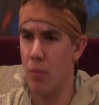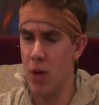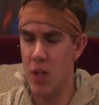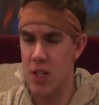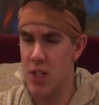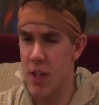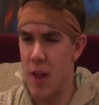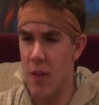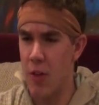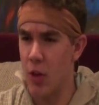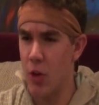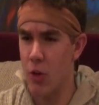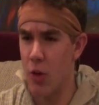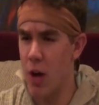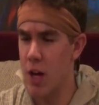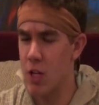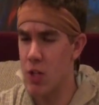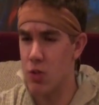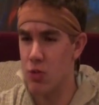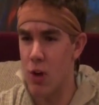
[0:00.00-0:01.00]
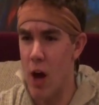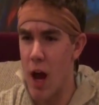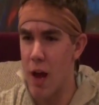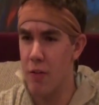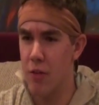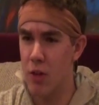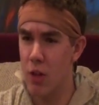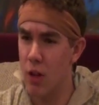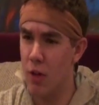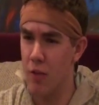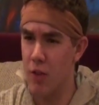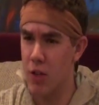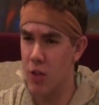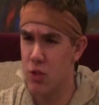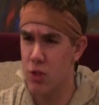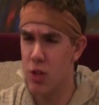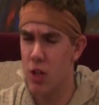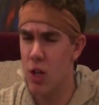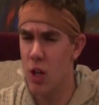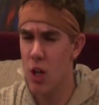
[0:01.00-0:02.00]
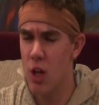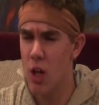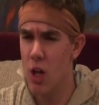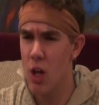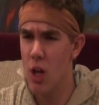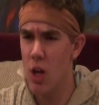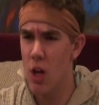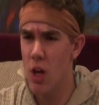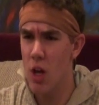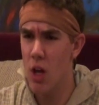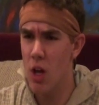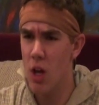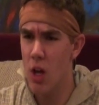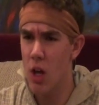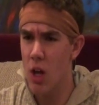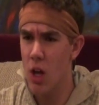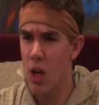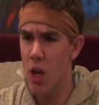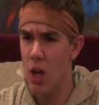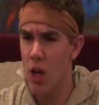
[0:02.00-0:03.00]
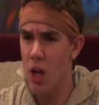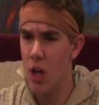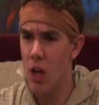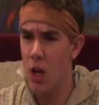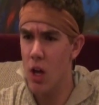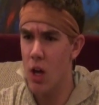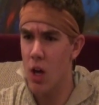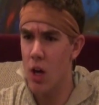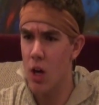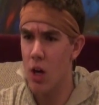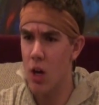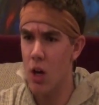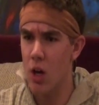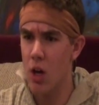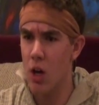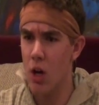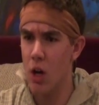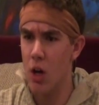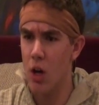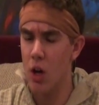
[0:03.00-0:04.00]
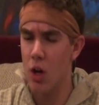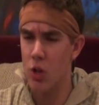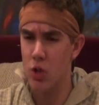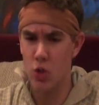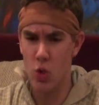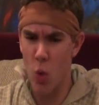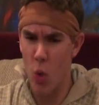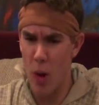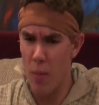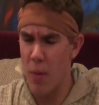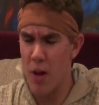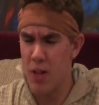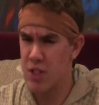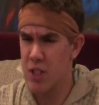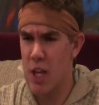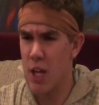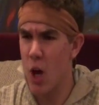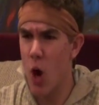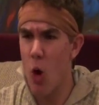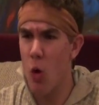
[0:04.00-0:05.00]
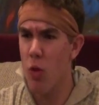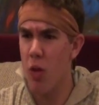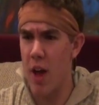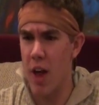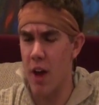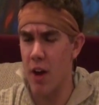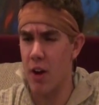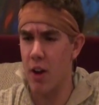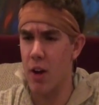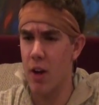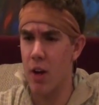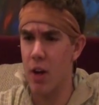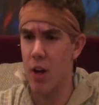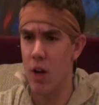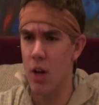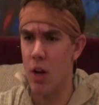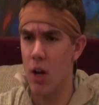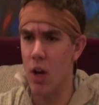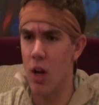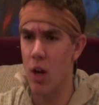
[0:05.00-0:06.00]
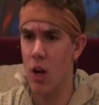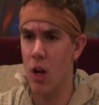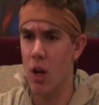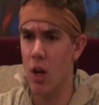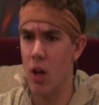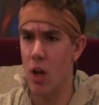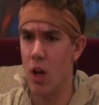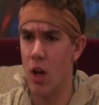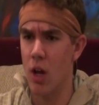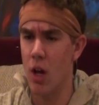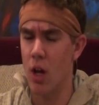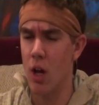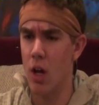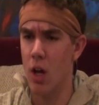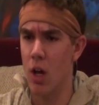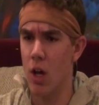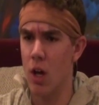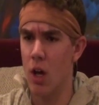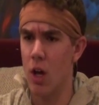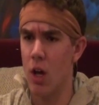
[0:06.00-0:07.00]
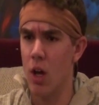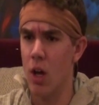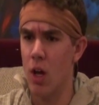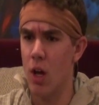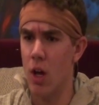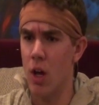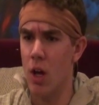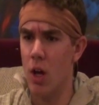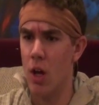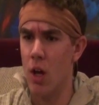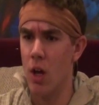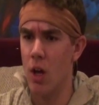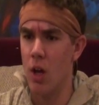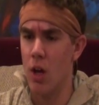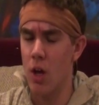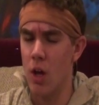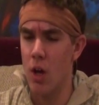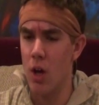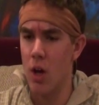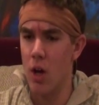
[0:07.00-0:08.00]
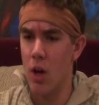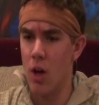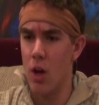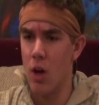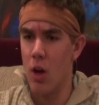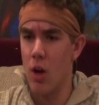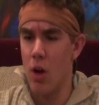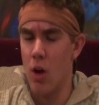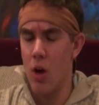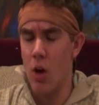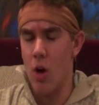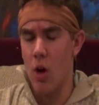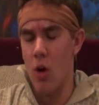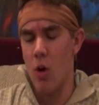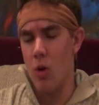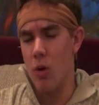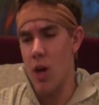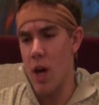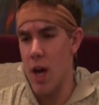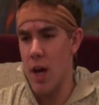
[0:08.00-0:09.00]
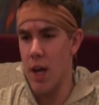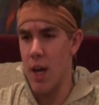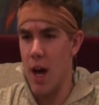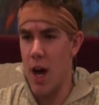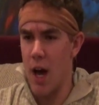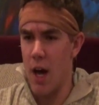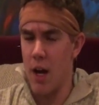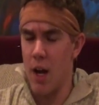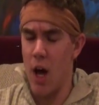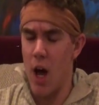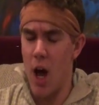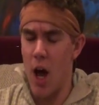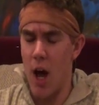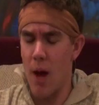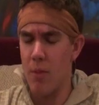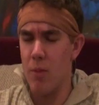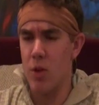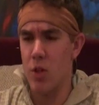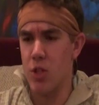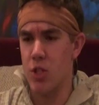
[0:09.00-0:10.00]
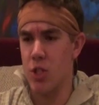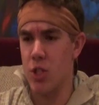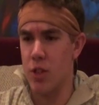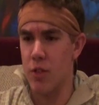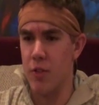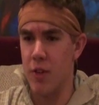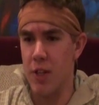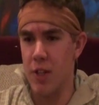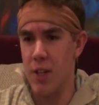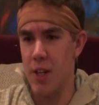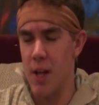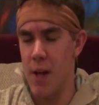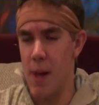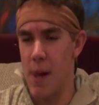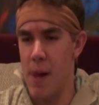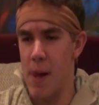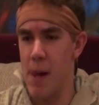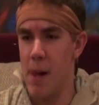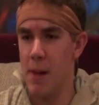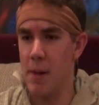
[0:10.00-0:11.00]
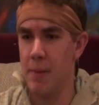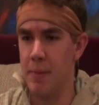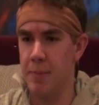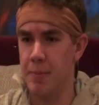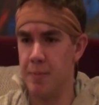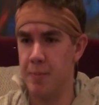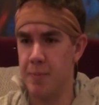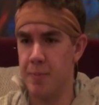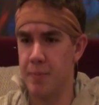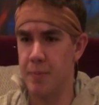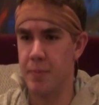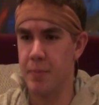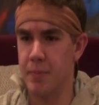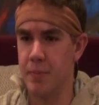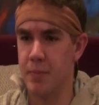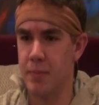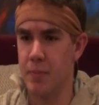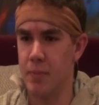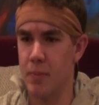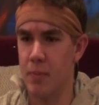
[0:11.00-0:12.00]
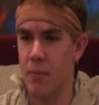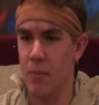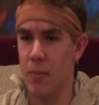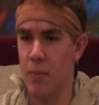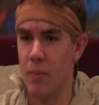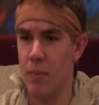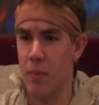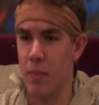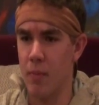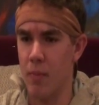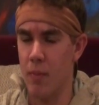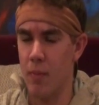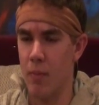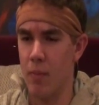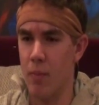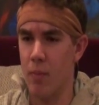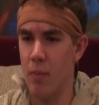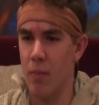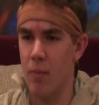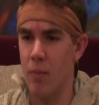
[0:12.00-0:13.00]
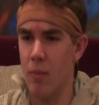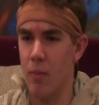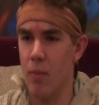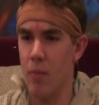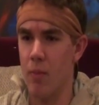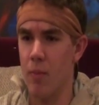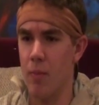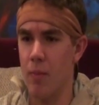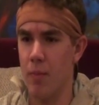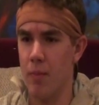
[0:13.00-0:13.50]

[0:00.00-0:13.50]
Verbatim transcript: But isn't that the greatest rival of Israel? Why, yes, they are. So why must I go there? Because I said you had to. Okay, God, I'm your servant. That's right. I will check in with you